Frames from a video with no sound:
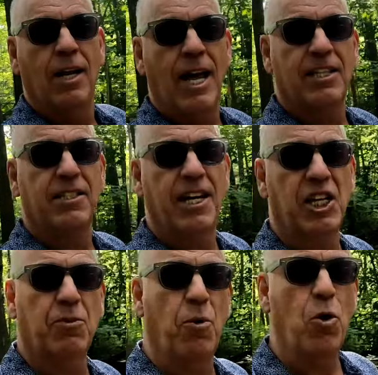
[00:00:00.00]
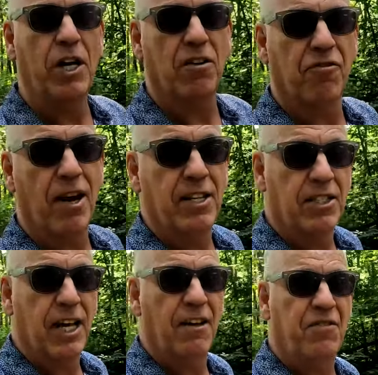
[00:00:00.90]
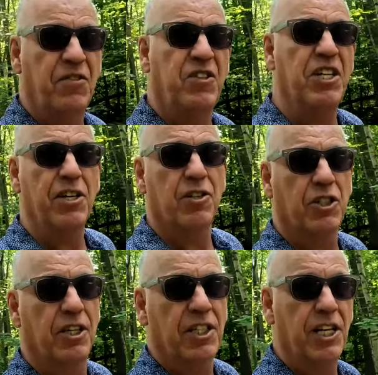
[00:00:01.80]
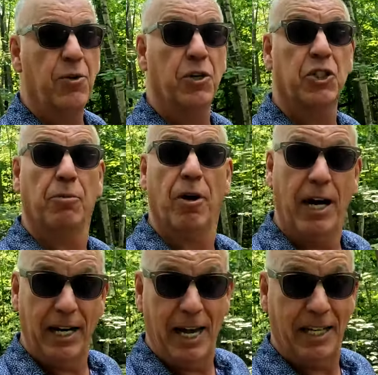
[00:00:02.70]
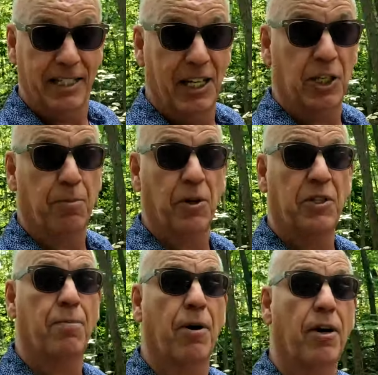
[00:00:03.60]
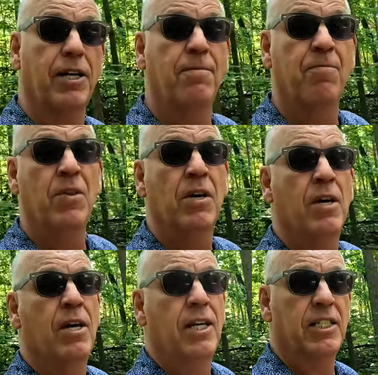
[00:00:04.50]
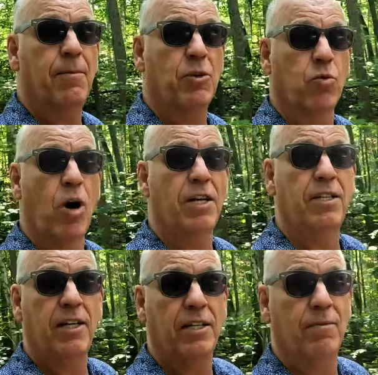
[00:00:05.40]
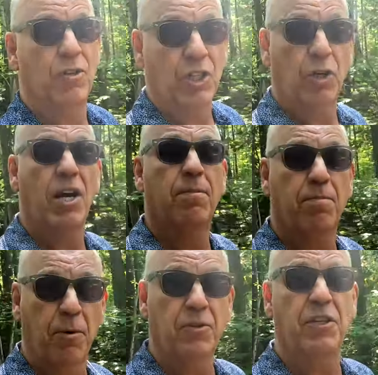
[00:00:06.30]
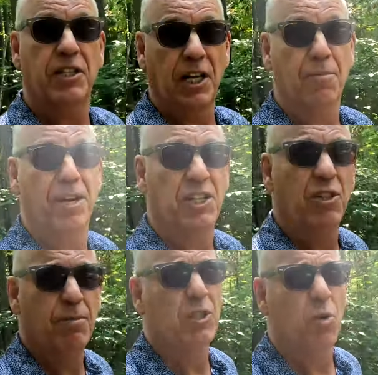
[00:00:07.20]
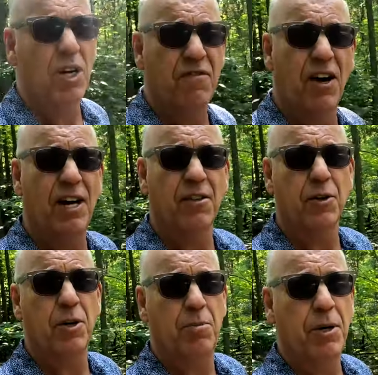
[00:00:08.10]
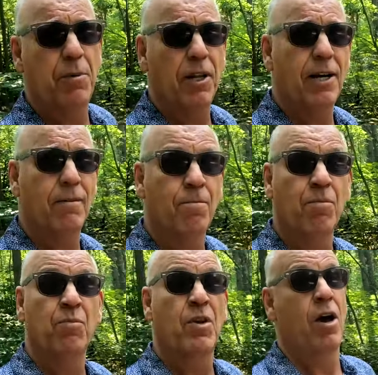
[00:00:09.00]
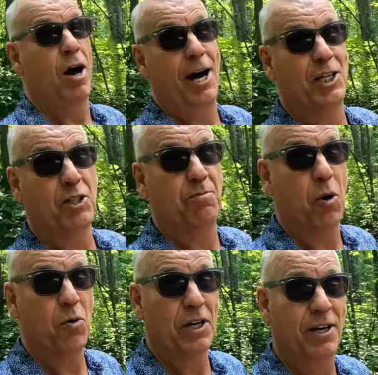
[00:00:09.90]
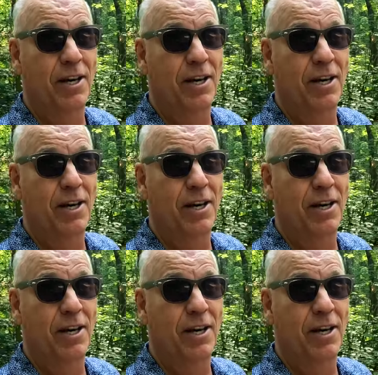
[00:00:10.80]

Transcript: Last night I spoke at a friend's uh, 15 years continuous sobriety last night, his birthday party. His name is Rodney, and it was a great birthday celebration. There were about 25, 30 people there. I spoke.